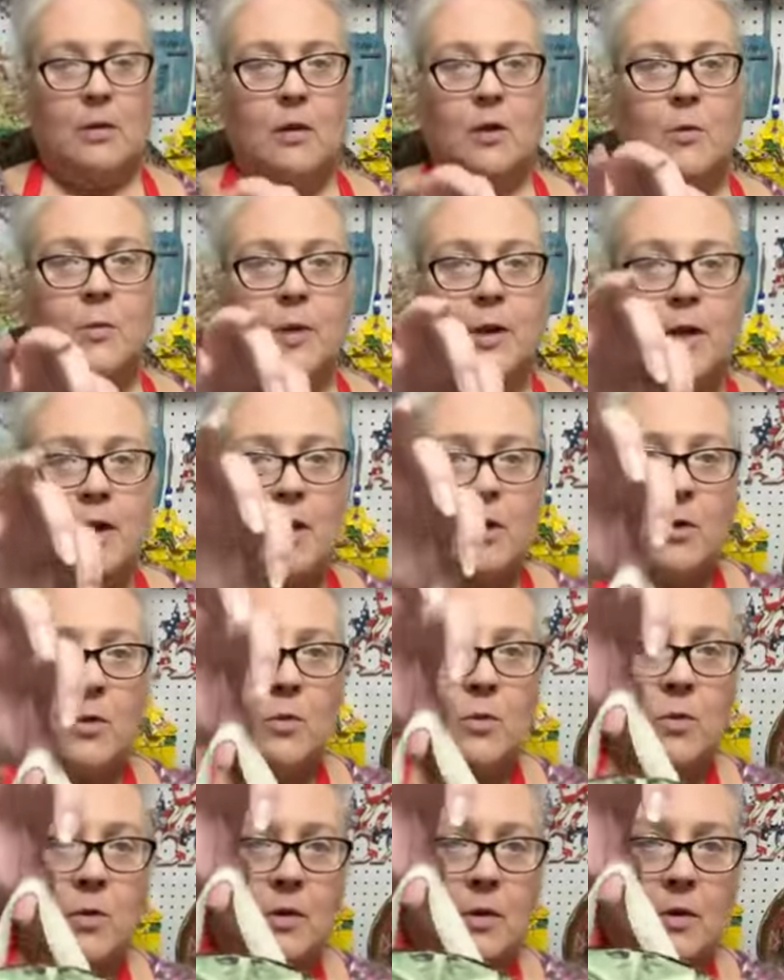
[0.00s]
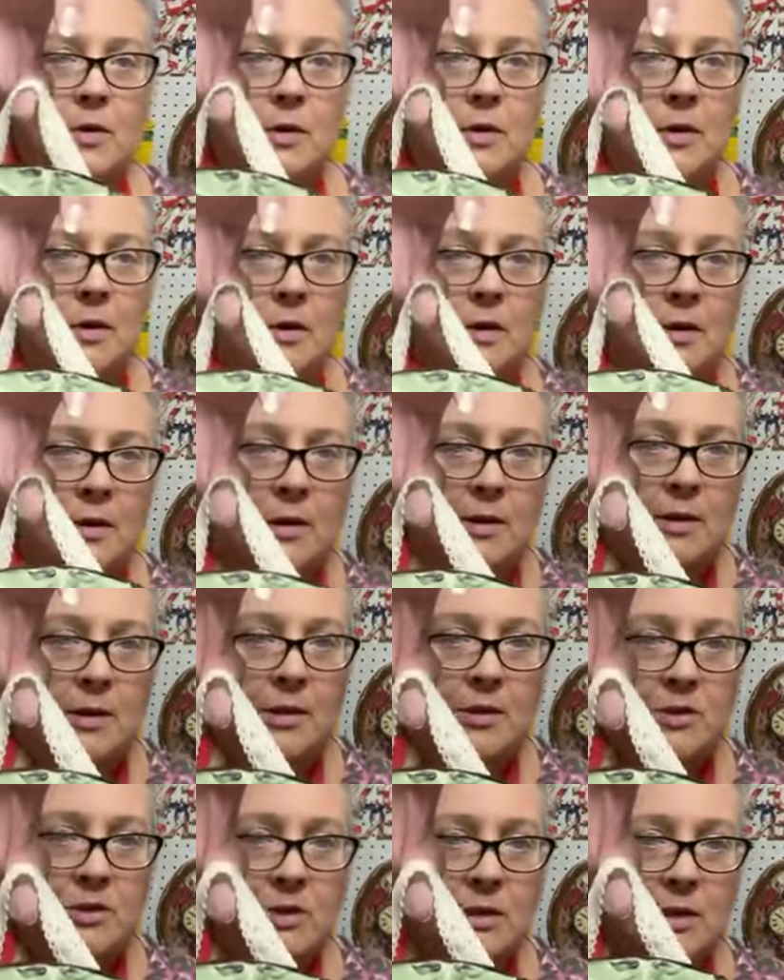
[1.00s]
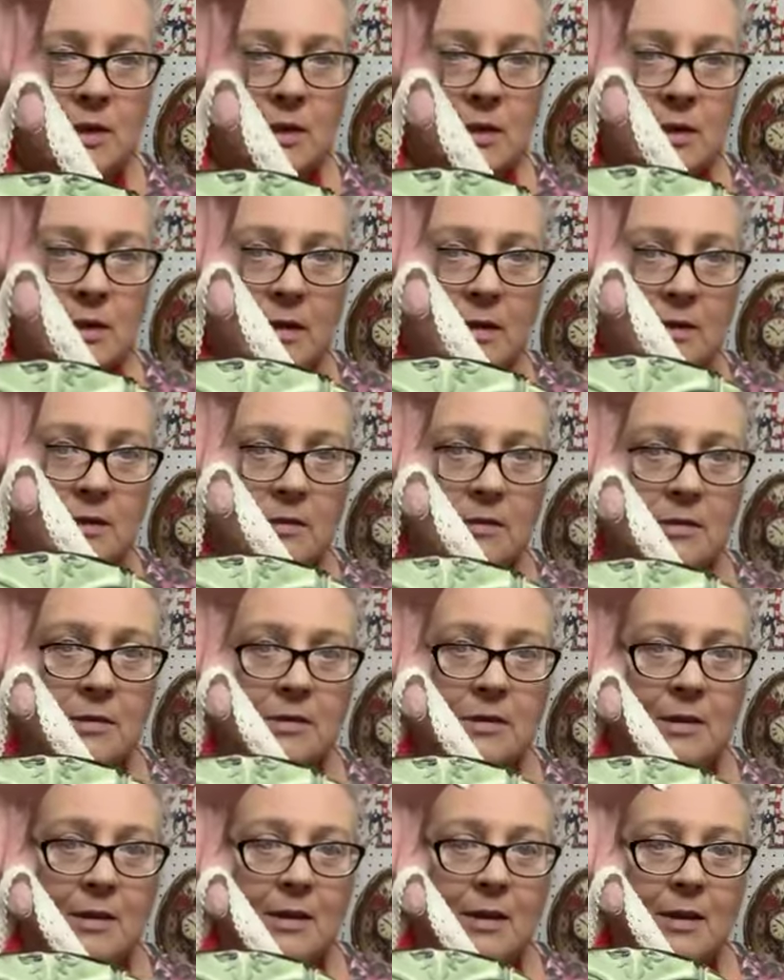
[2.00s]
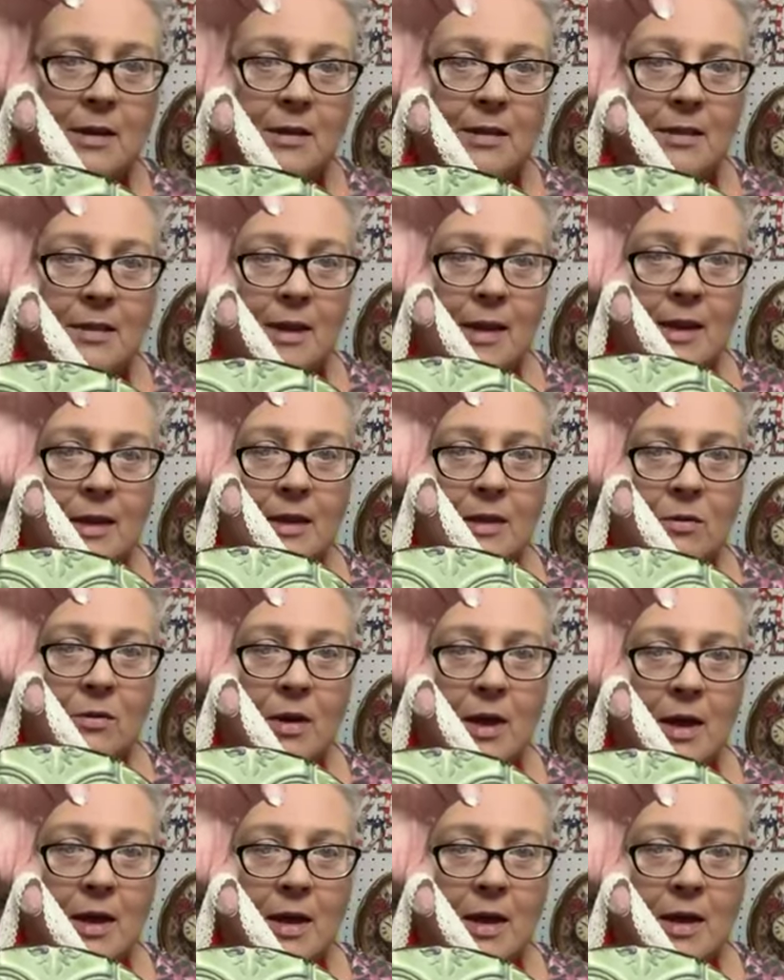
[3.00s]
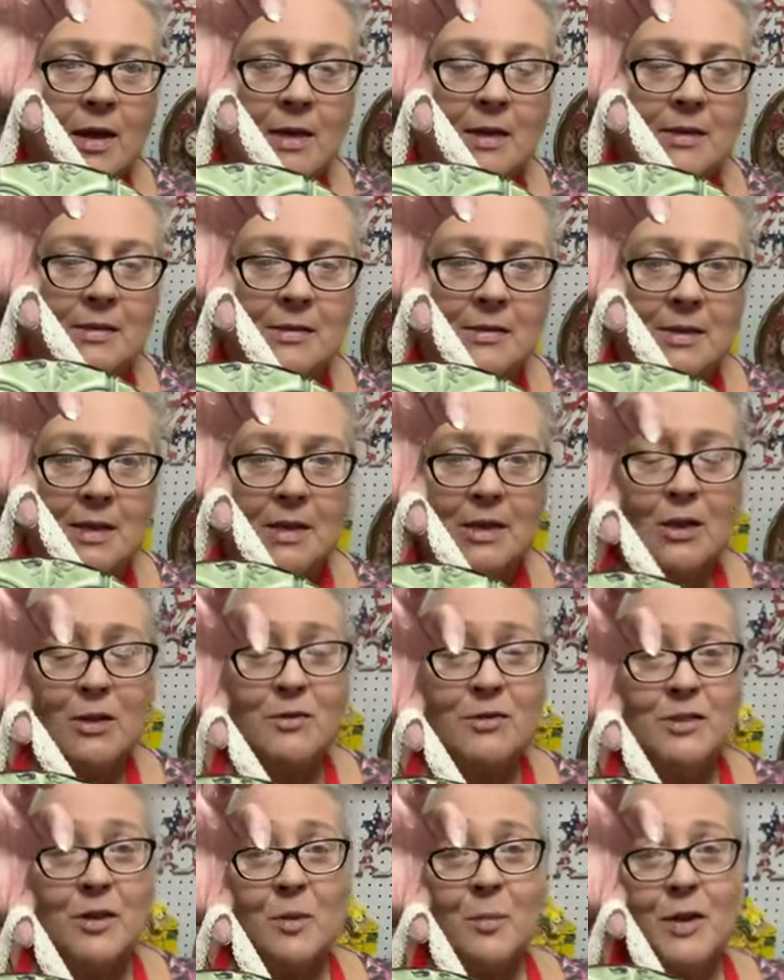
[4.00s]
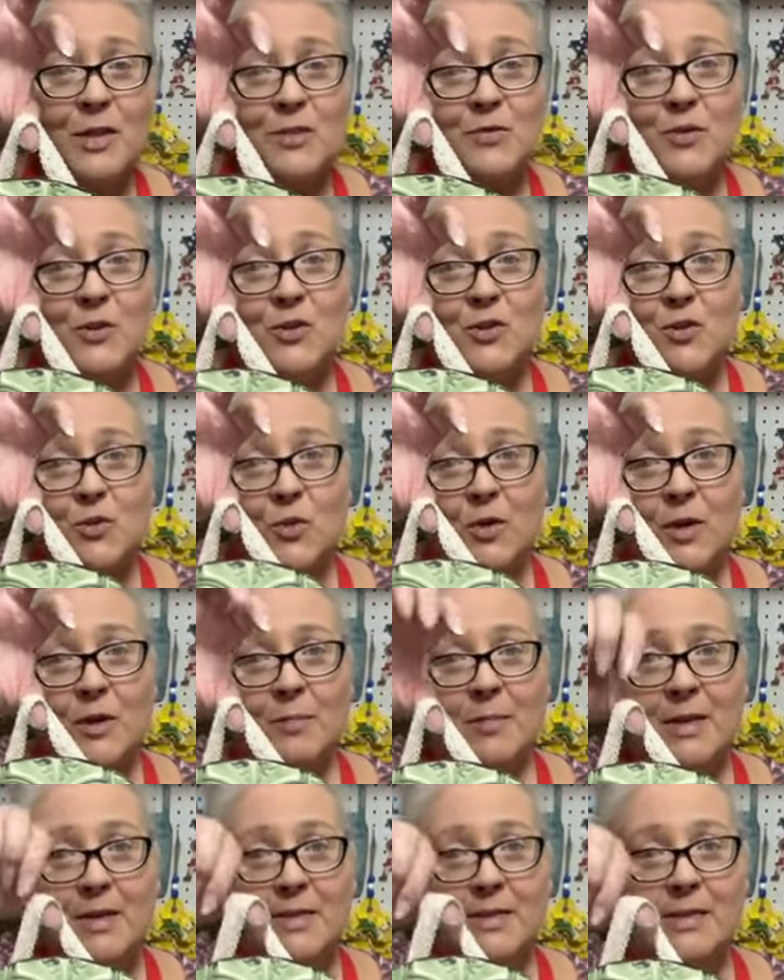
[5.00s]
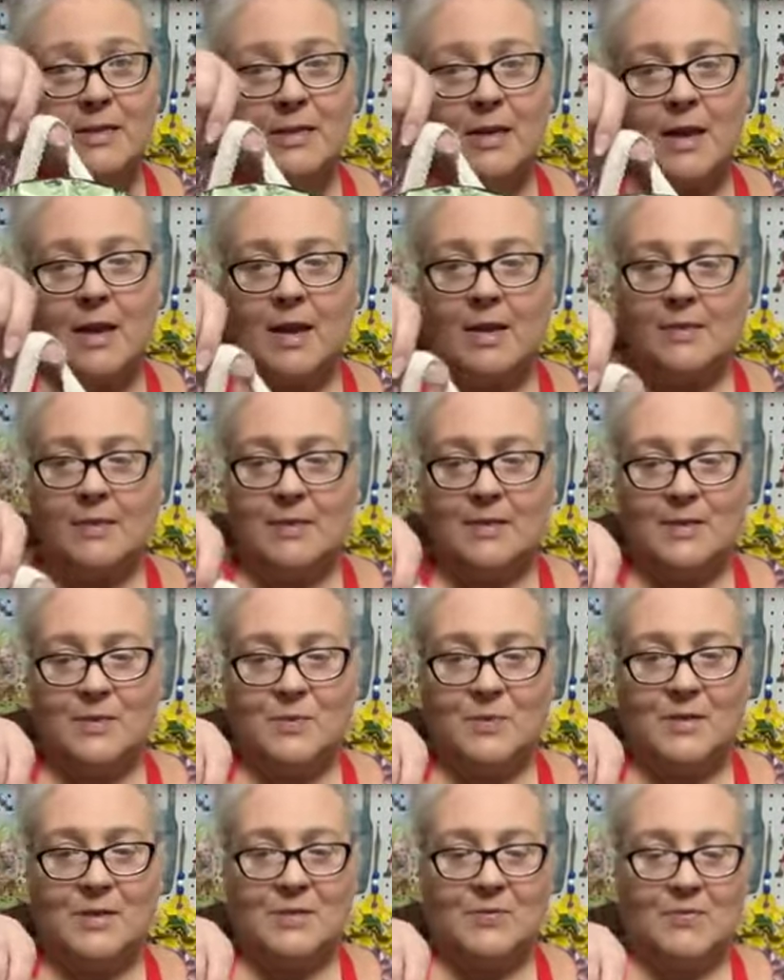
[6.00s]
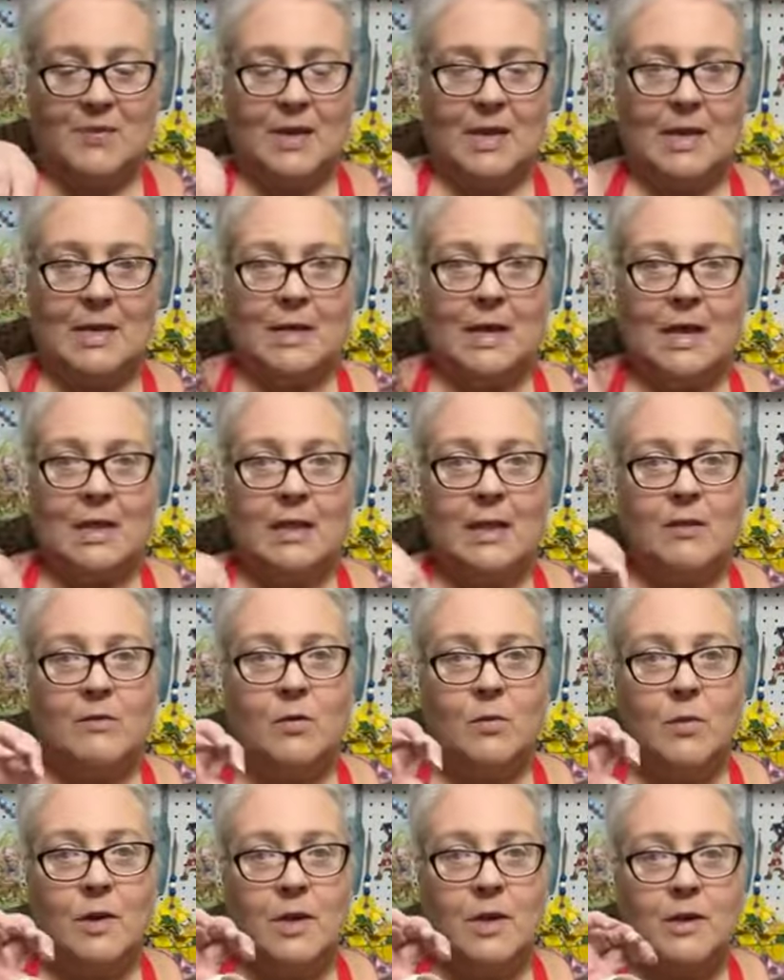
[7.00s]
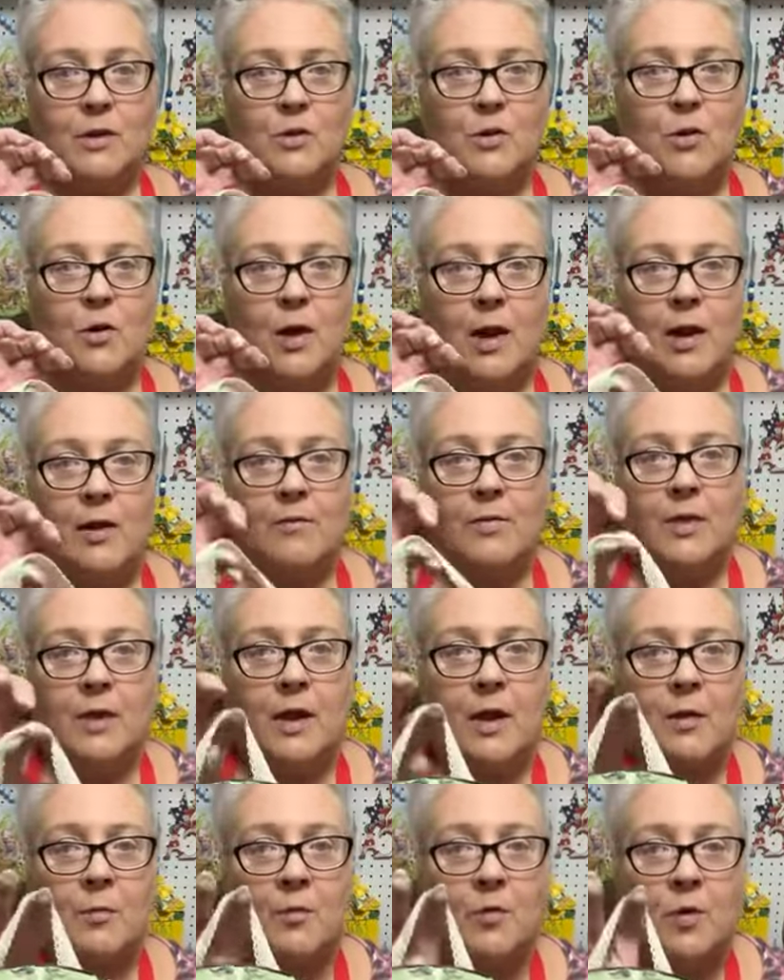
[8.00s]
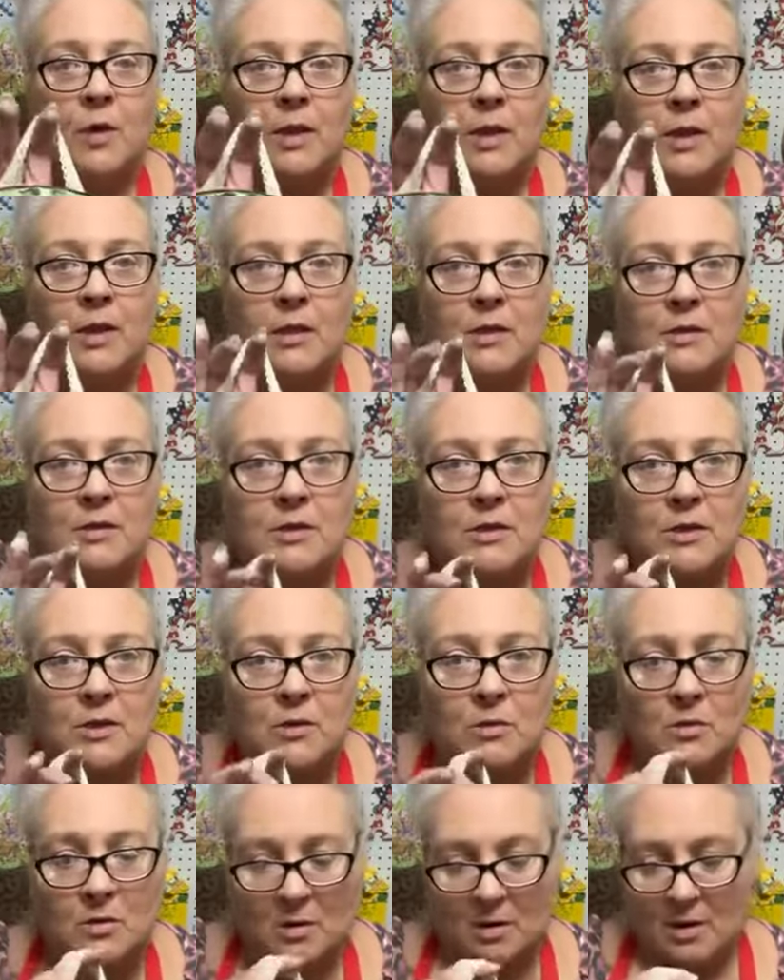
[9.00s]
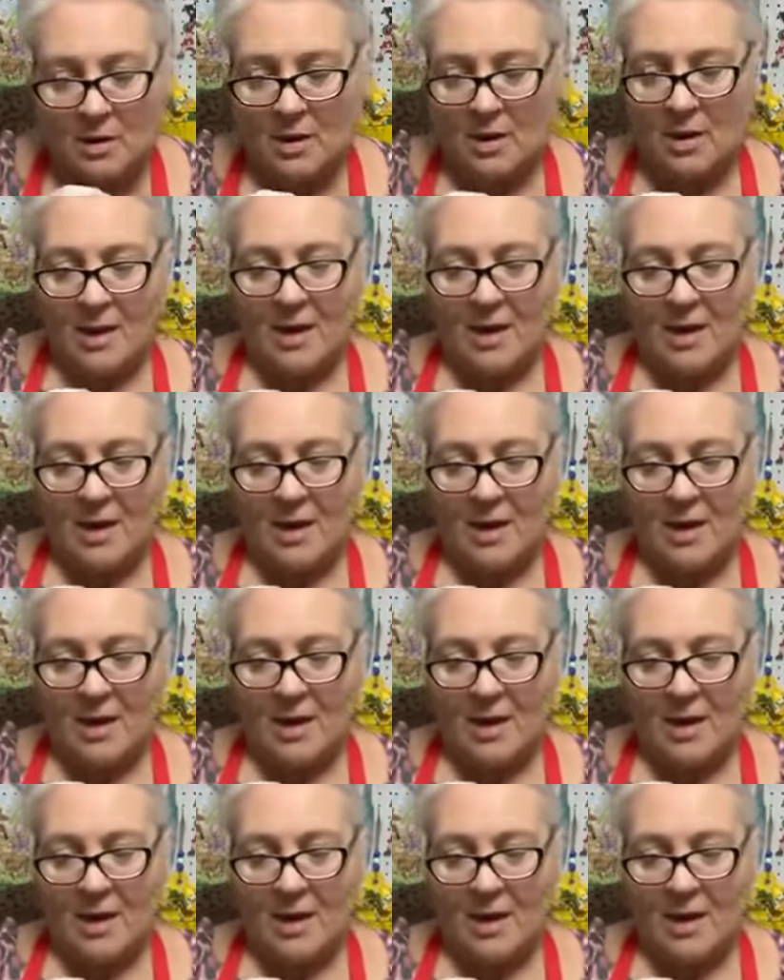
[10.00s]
And there we go. There she is. Thank you, guys. Thank you all so much for joining me tonight. This was fun. I love it when I do a craft that I'm really into.